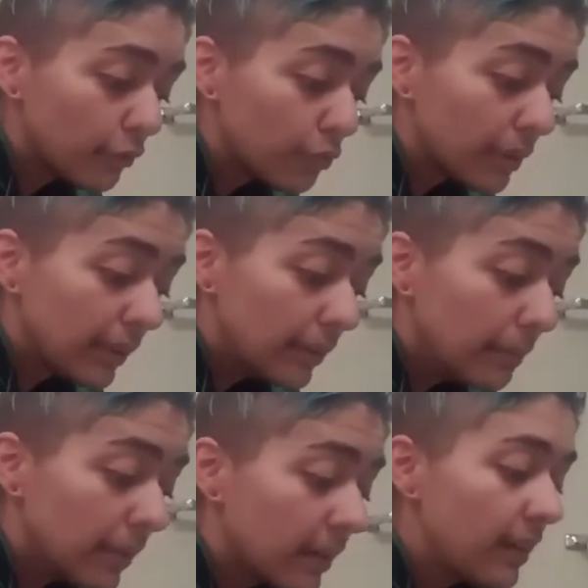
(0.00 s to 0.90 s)
is a really
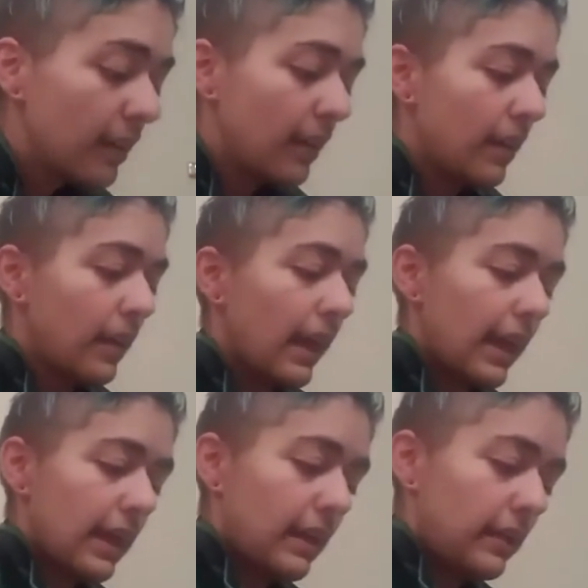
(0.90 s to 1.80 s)
good book.
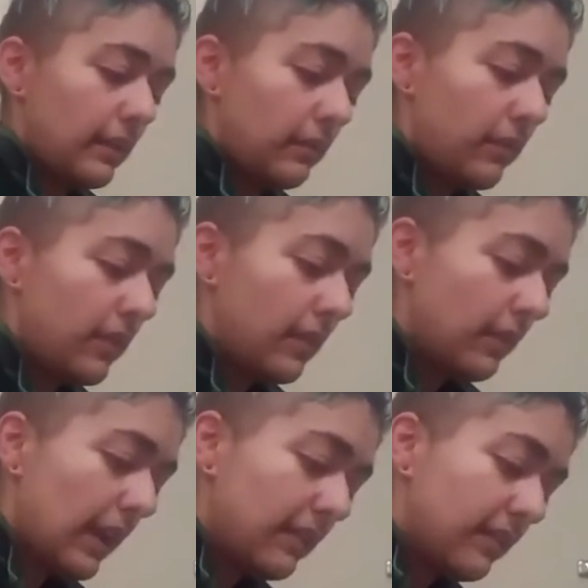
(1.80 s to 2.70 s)
And
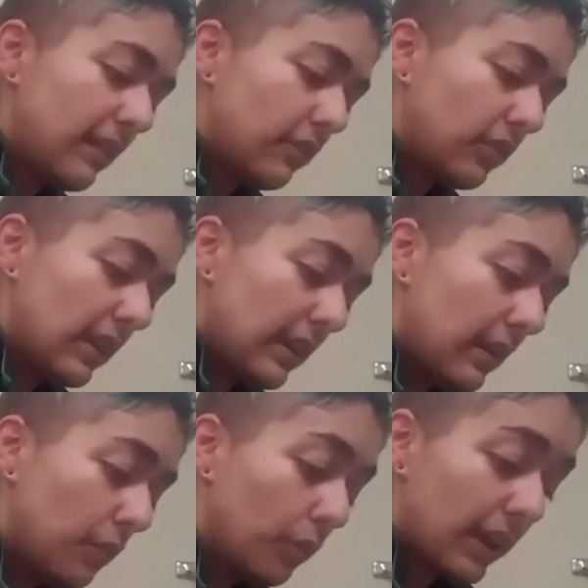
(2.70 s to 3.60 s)
that's
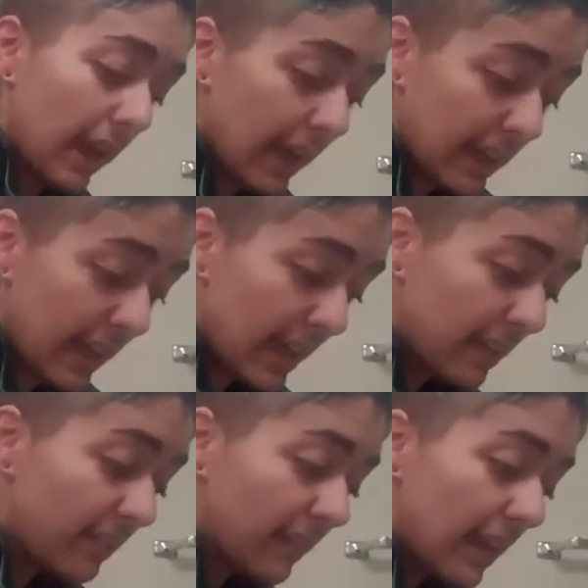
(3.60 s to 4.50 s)
essentially what I
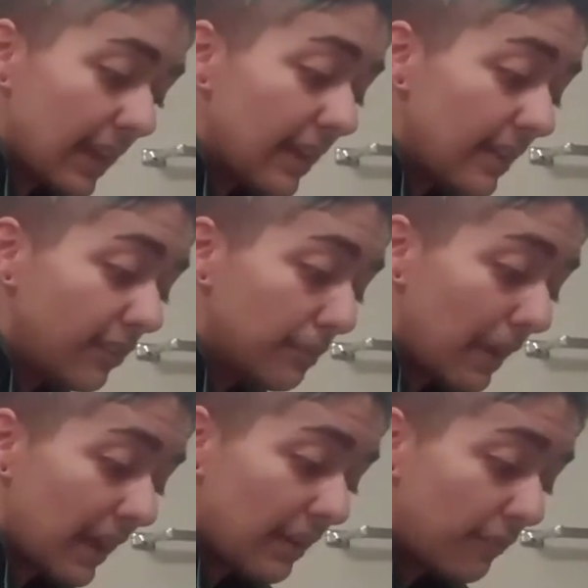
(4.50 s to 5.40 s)
can say is
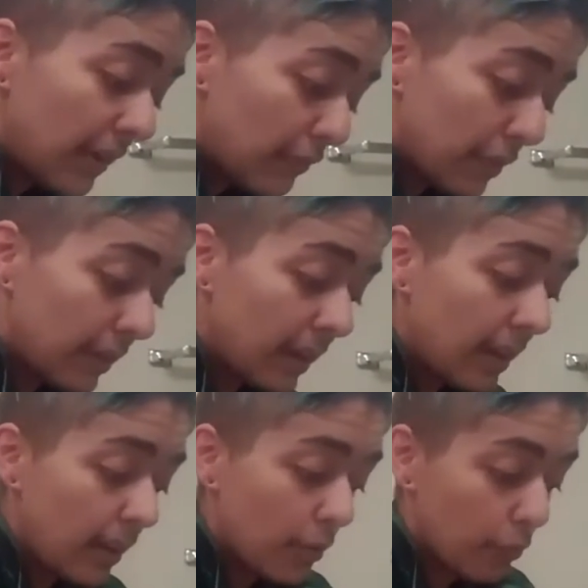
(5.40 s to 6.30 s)
my favorite
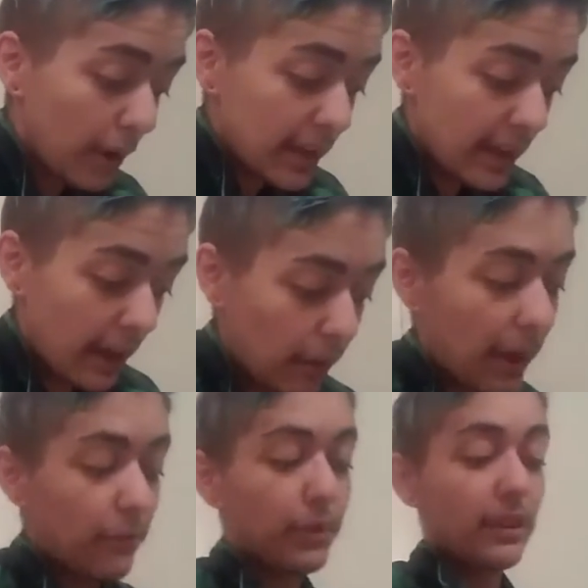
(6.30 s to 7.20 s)
right
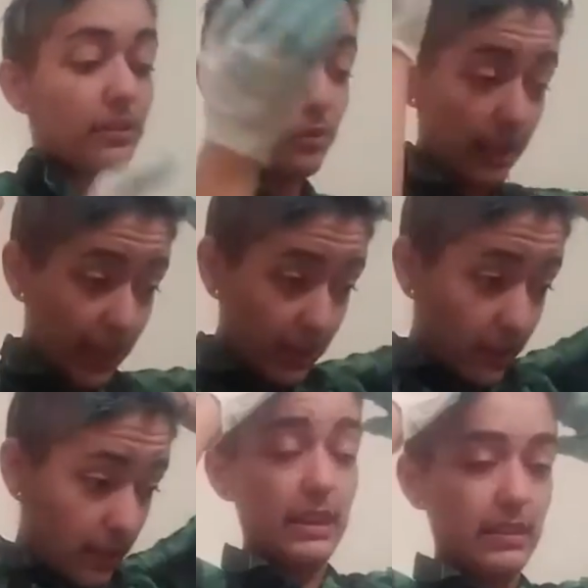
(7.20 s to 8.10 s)
now. I really do
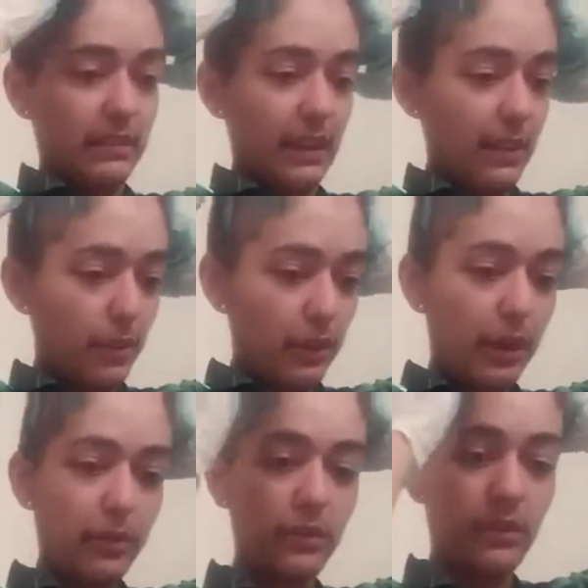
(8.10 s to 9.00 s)
like the Xanth
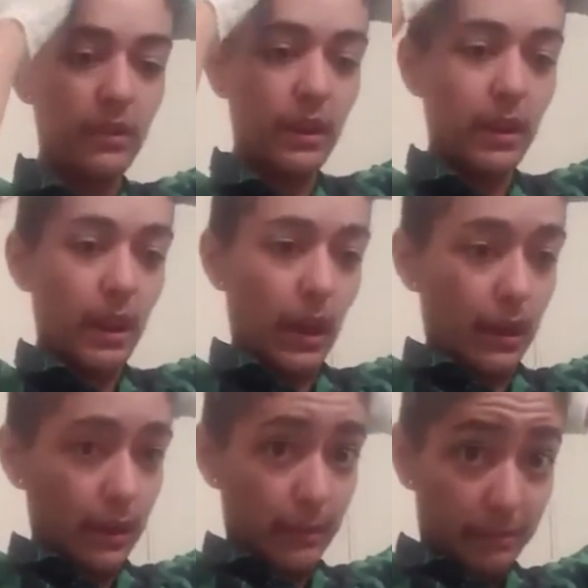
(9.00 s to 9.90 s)
novels.
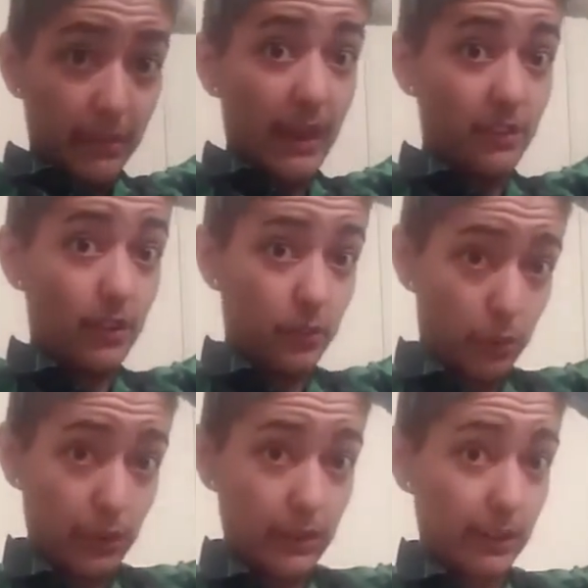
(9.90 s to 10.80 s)
That's
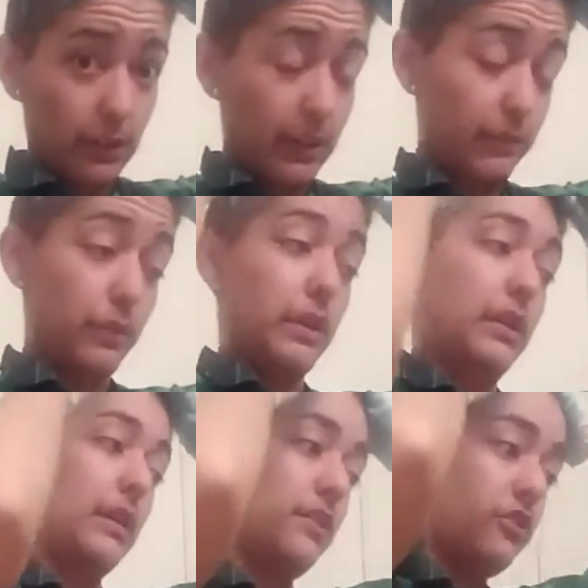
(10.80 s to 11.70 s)
also a really good look if you
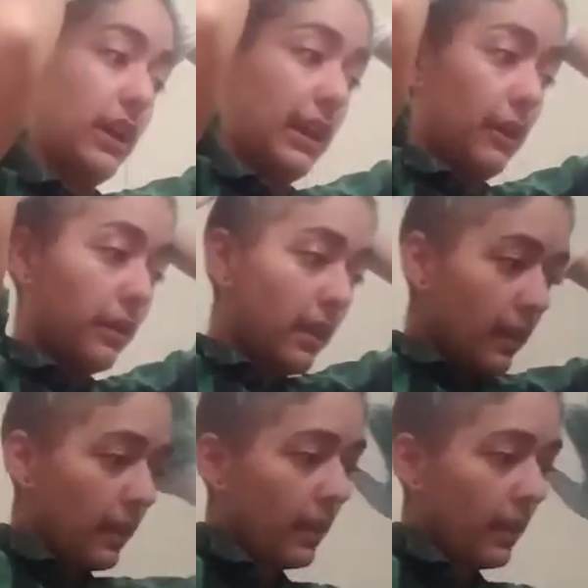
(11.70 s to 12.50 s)
want to check it out.